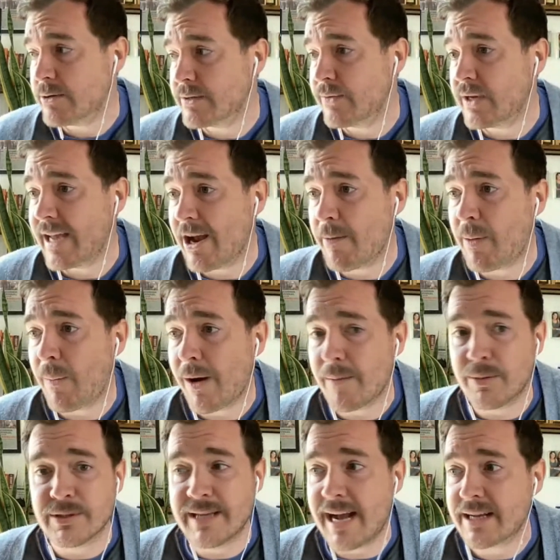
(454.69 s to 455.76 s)
If you care about
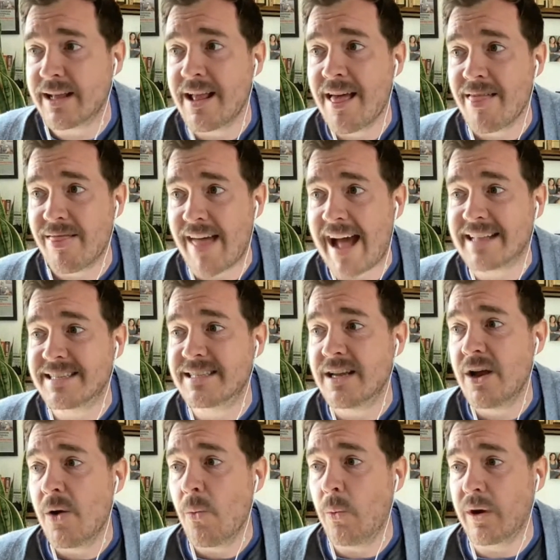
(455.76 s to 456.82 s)
wearable tech, that's
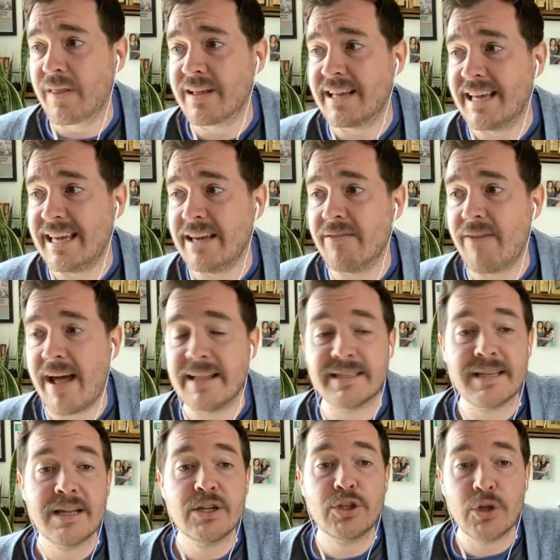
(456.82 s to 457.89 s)
one of the key events,
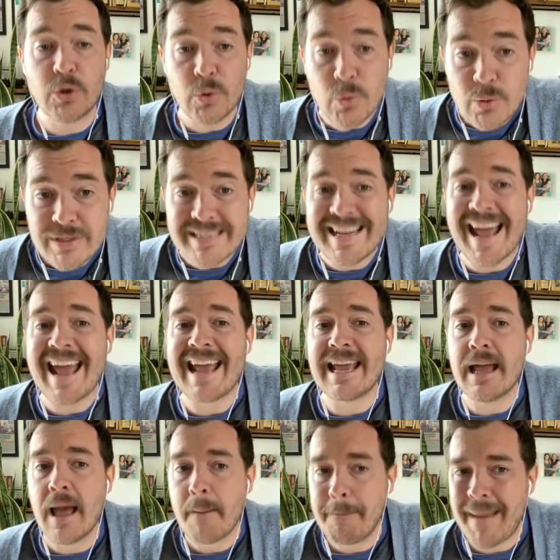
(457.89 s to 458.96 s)
Tuesday,
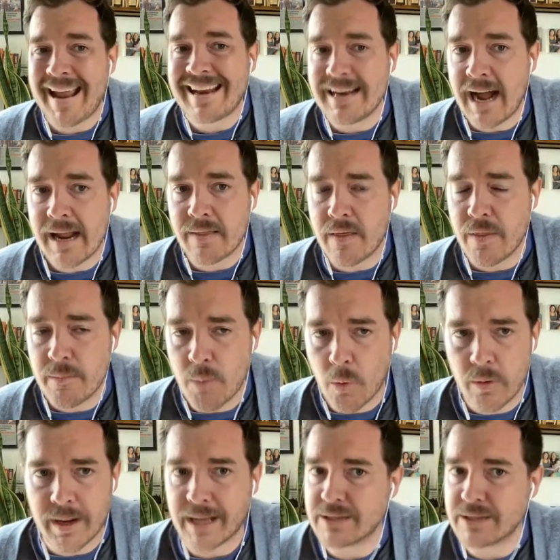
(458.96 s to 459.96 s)
May 9th in the morning.